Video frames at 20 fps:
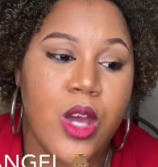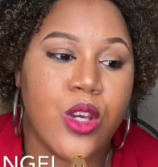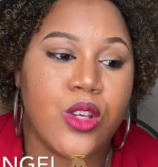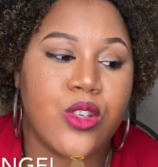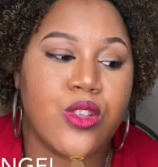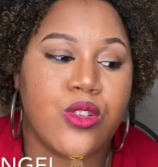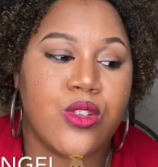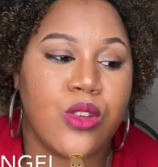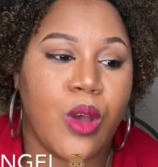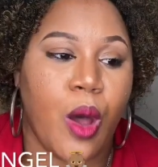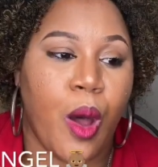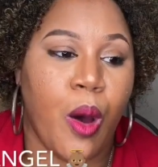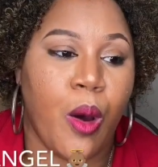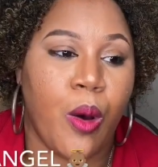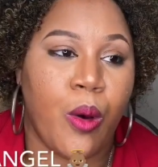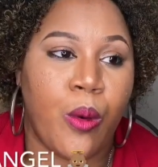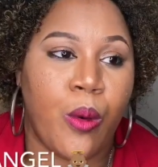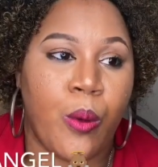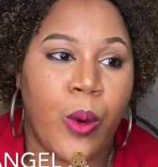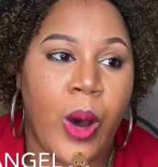
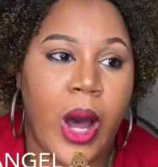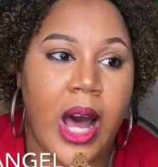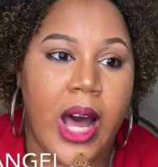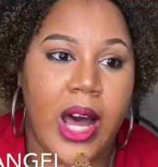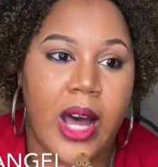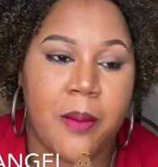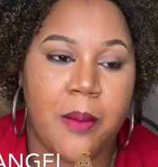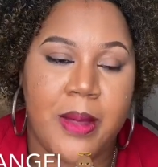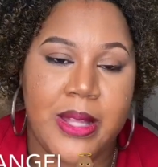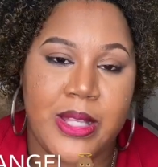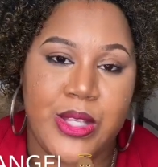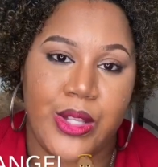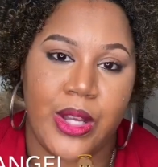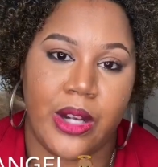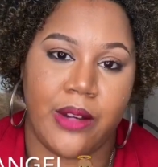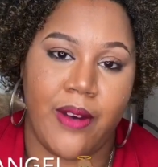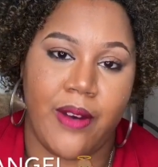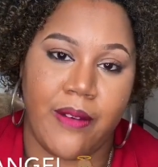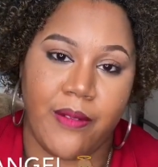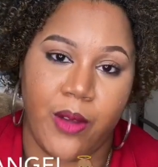So
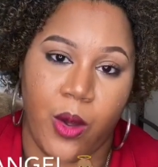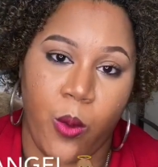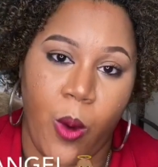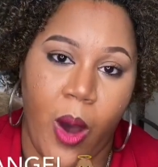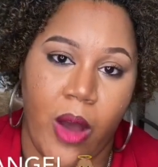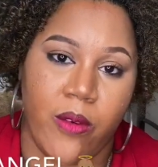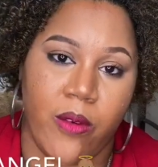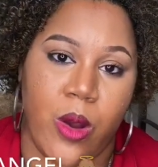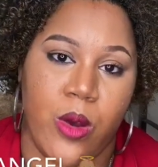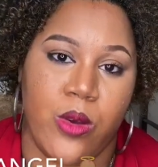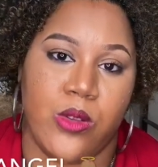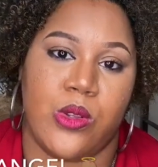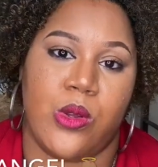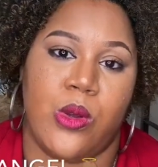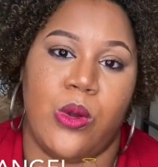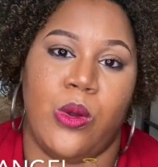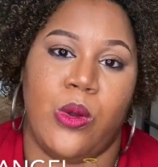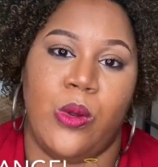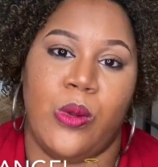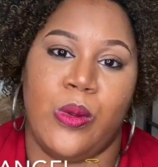instead of having choir
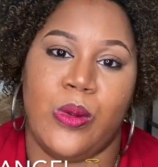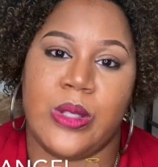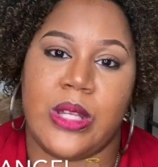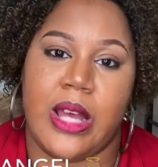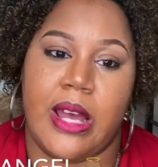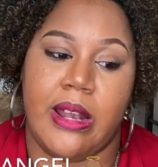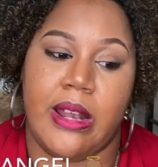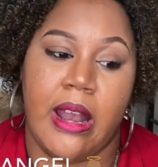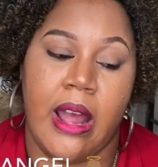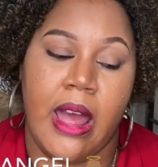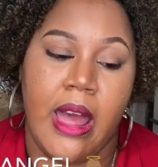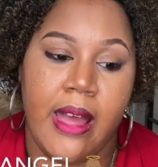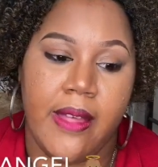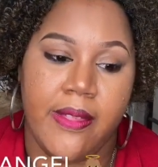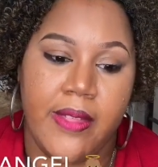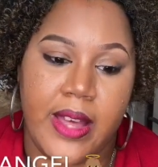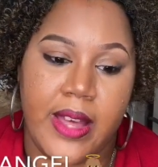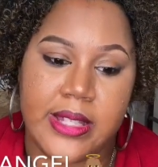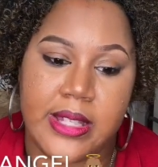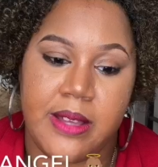rehearsals and
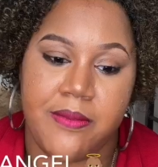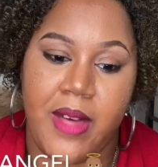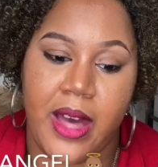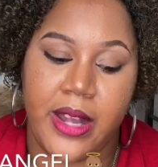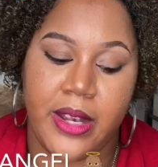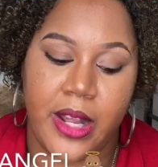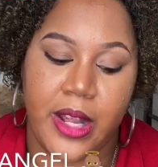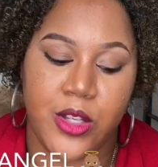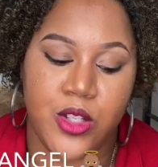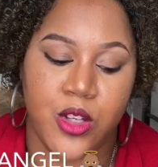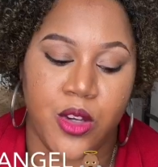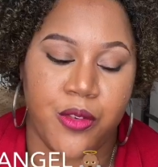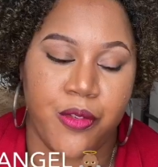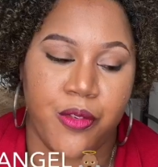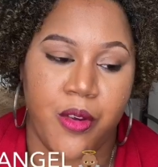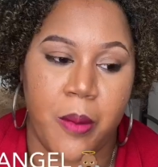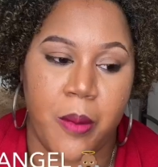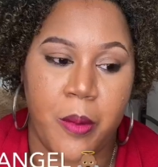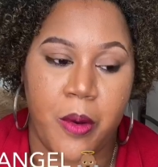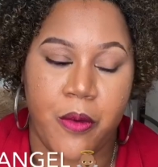things of that nature
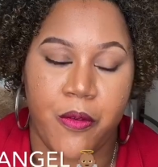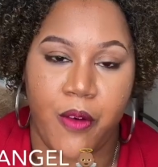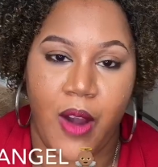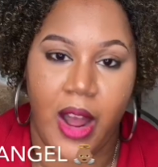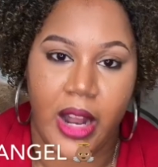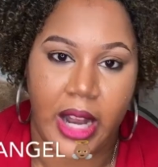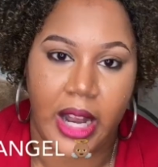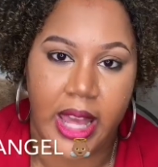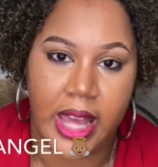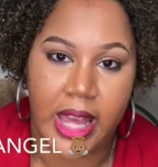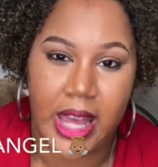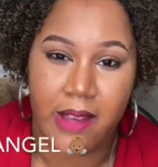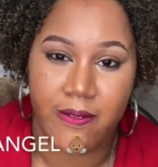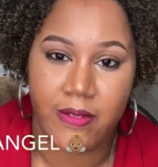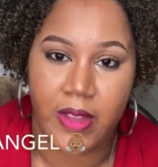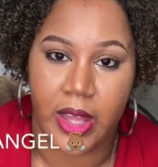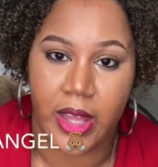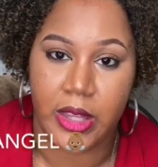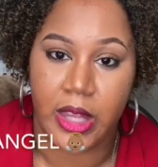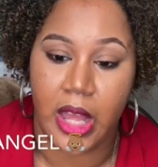from Friday
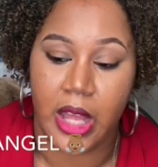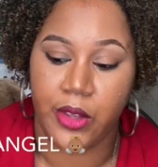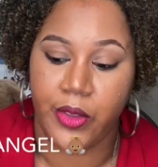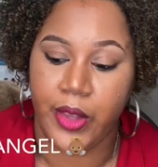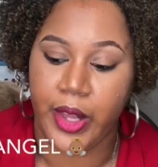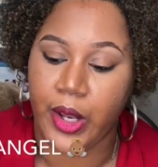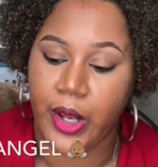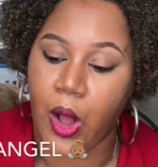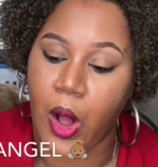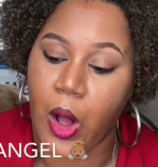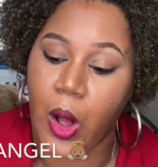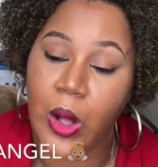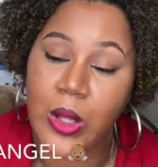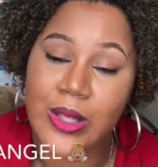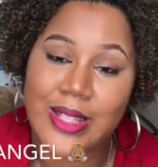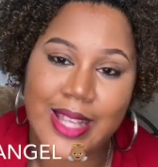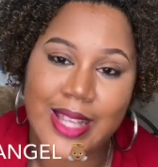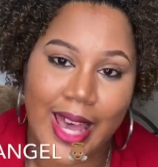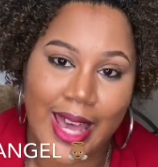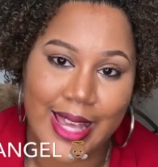evening and then all
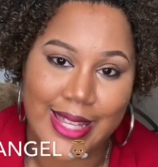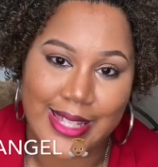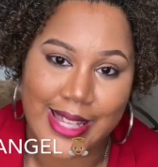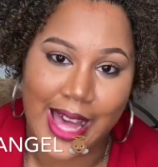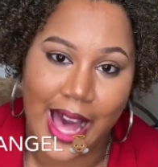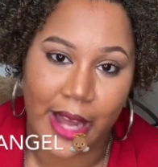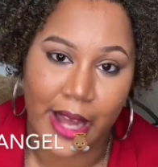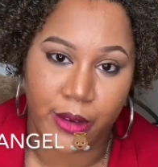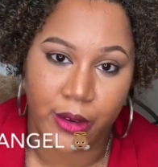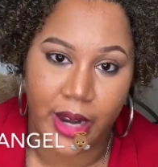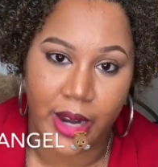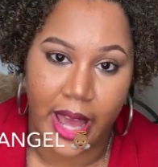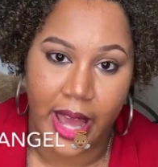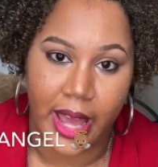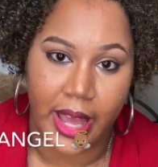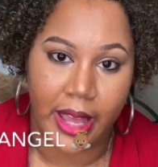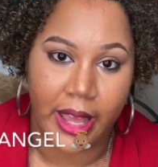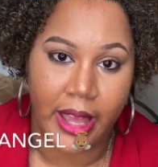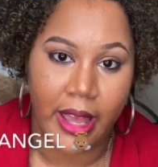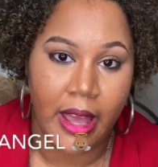day
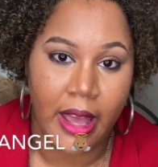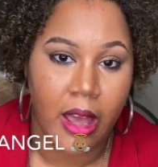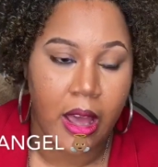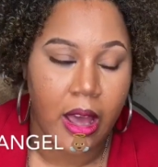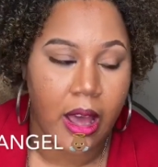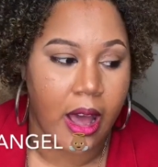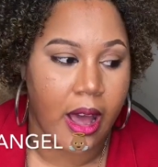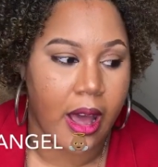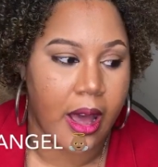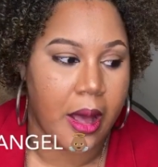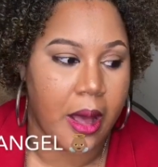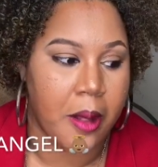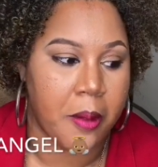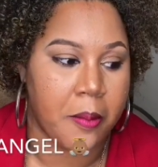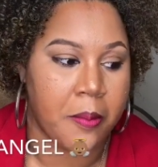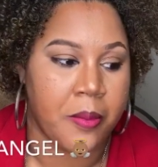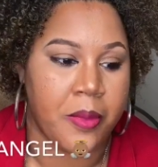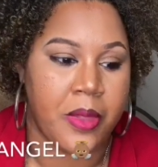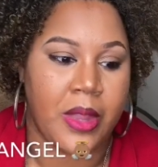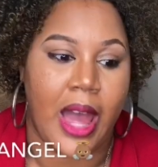Saturday,
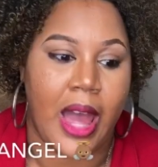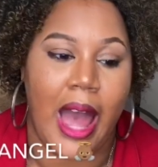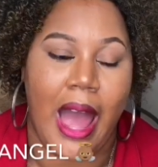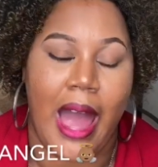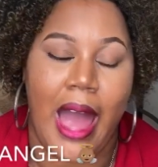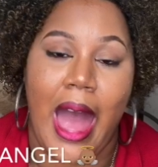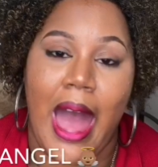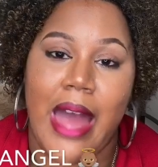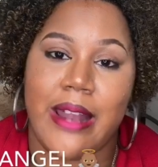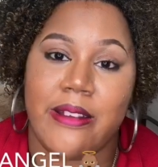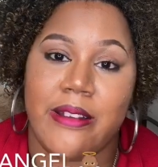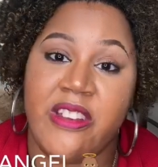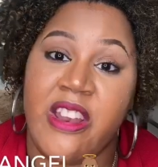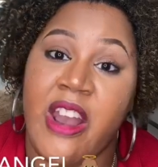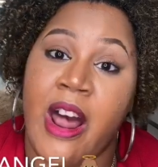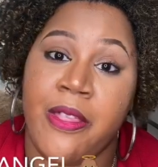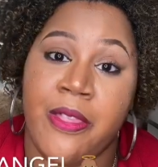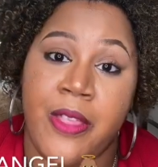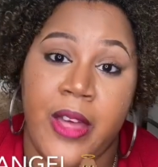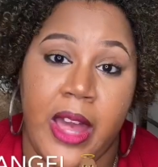I had
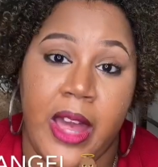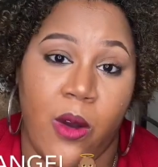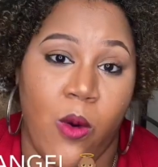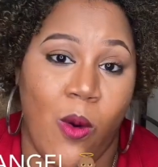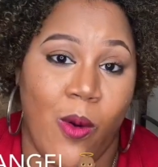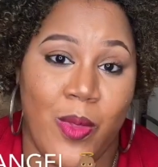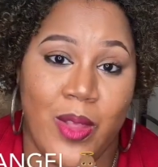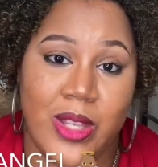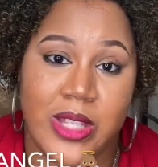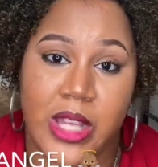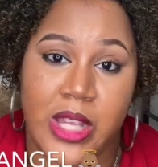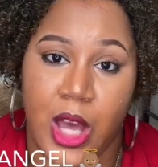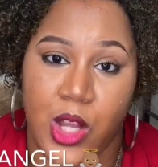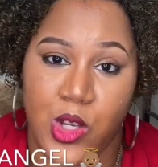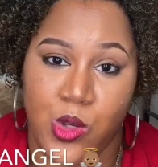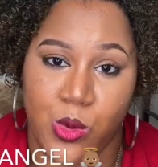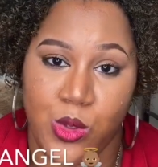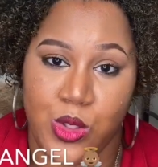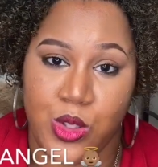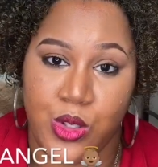nothing on the
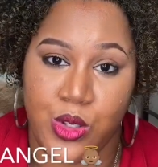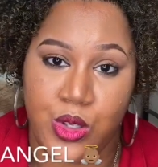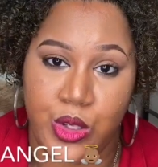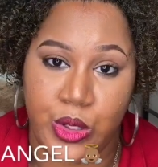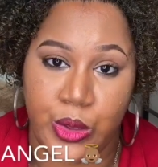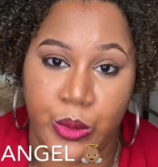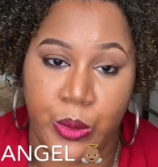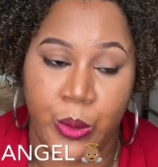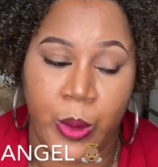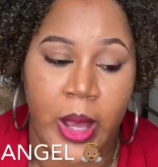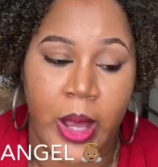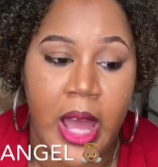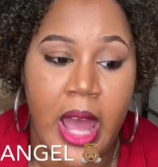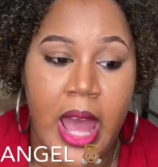schedule to do.